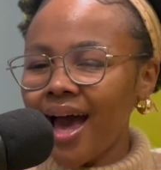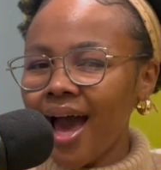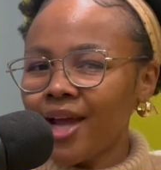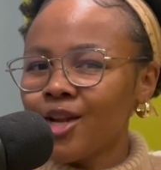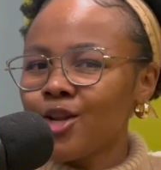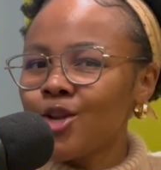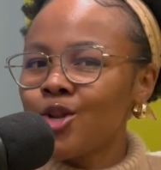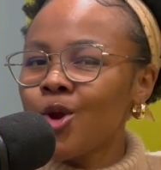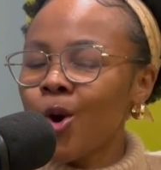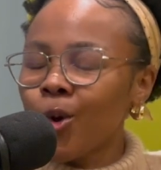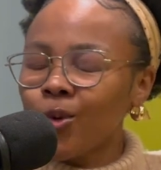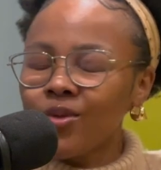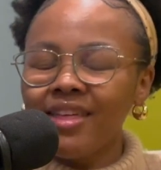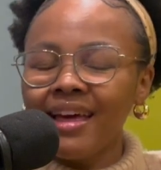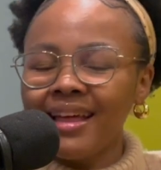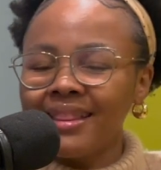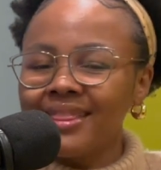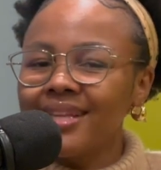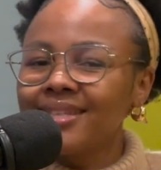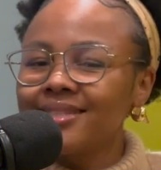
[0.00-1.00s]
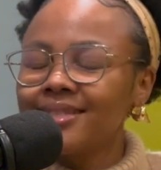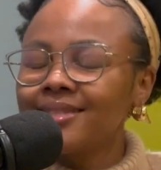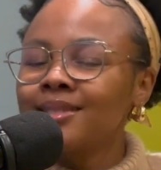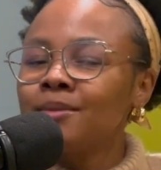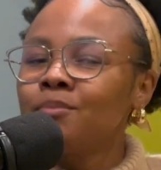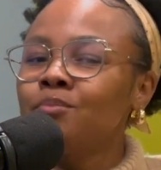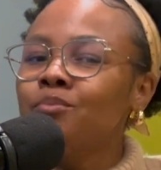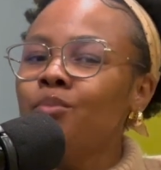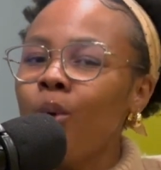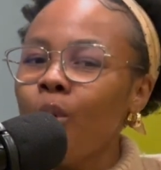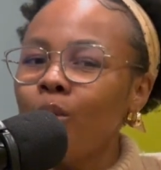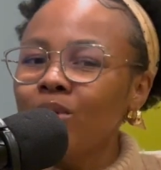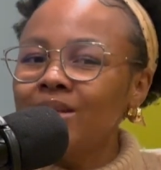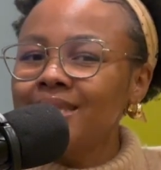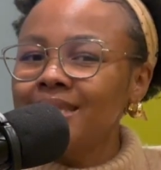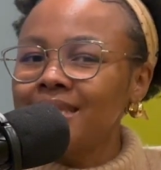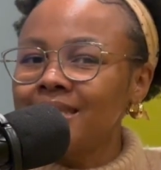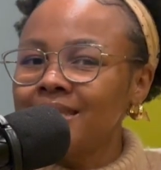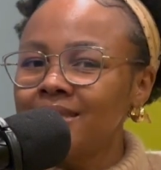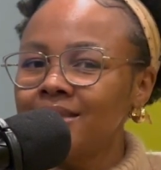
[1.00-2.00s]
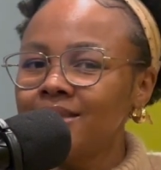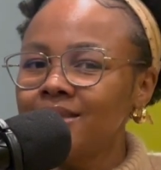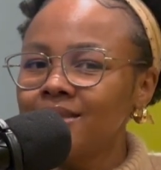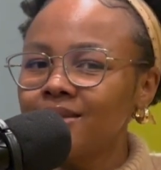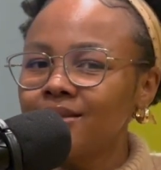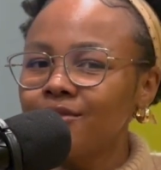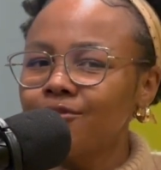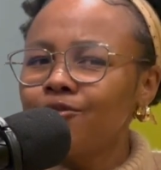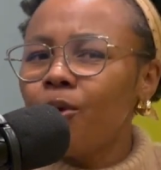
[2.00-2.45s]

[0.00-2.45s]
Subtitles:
I know that this is important